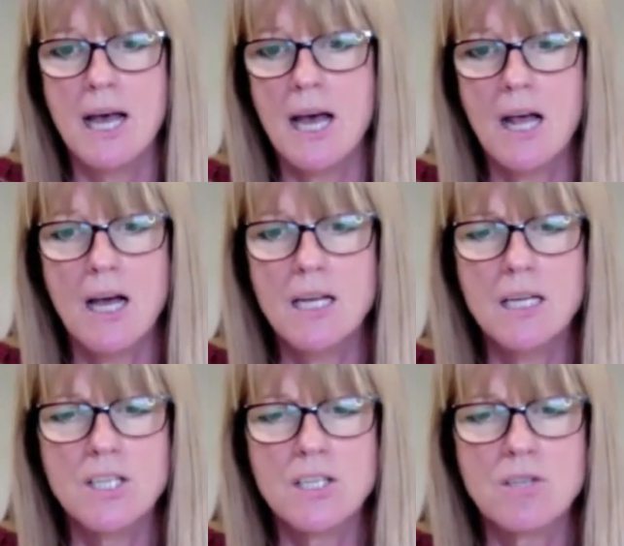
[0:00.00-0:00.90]
And
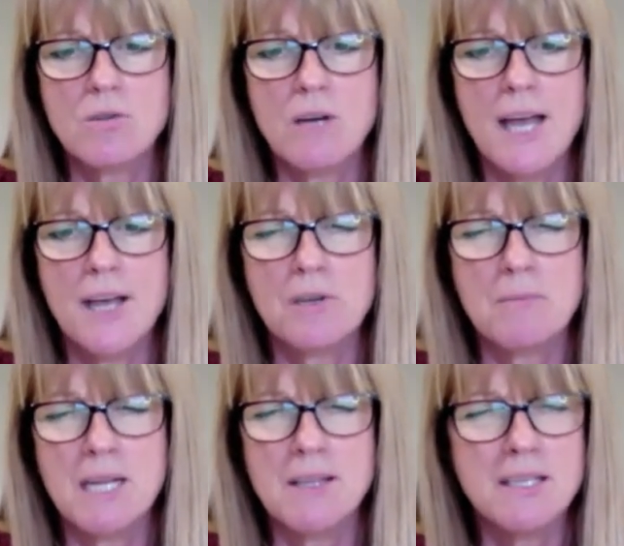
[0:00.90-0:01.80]
I just thought, hang on a
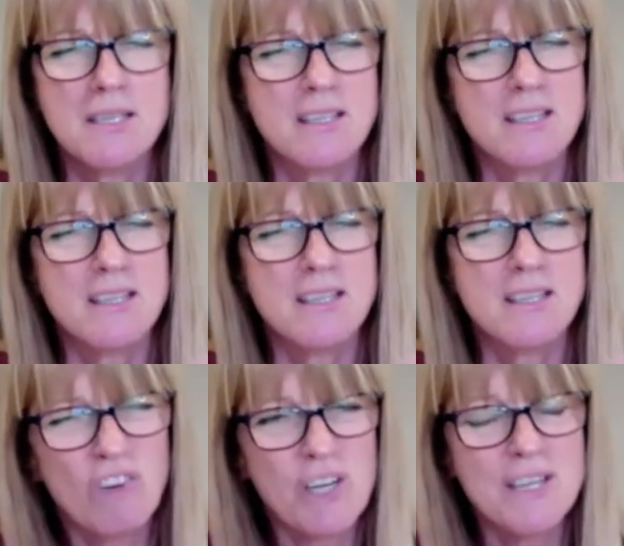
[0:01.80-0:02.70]
minute, this is
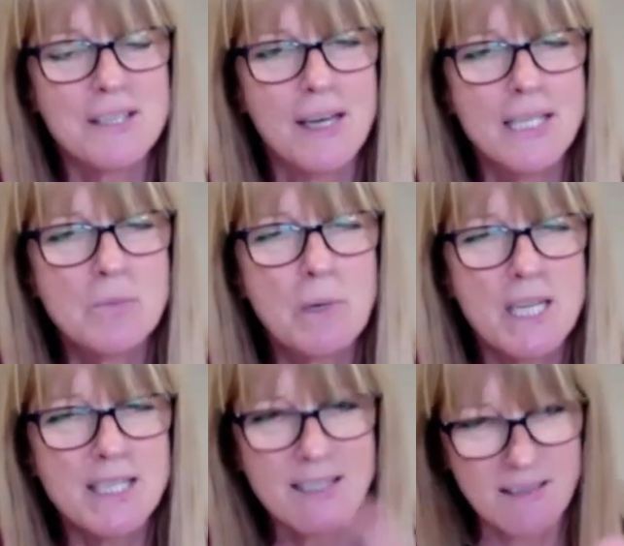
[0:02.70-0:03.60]
not rocket science, but
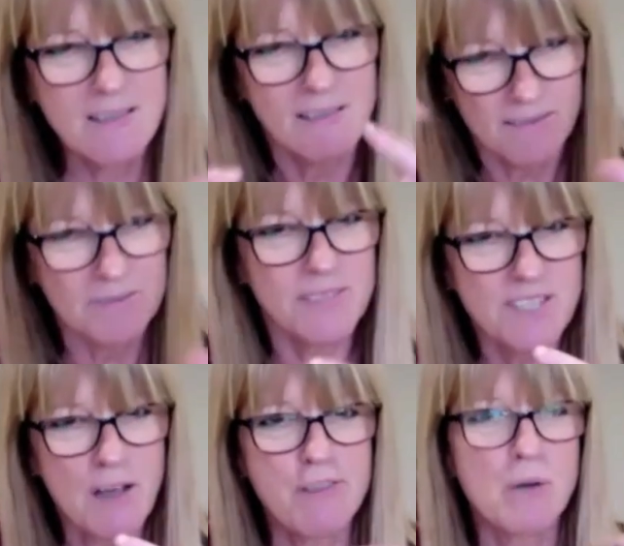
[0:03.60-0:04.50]
it's
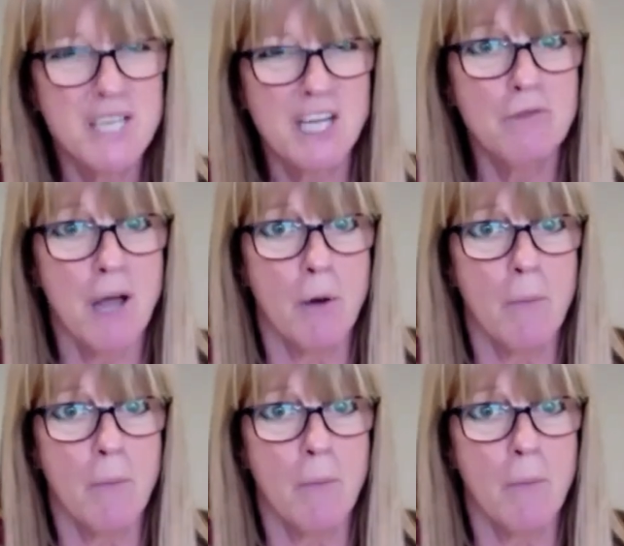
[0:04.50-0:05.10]
stuff that we don't know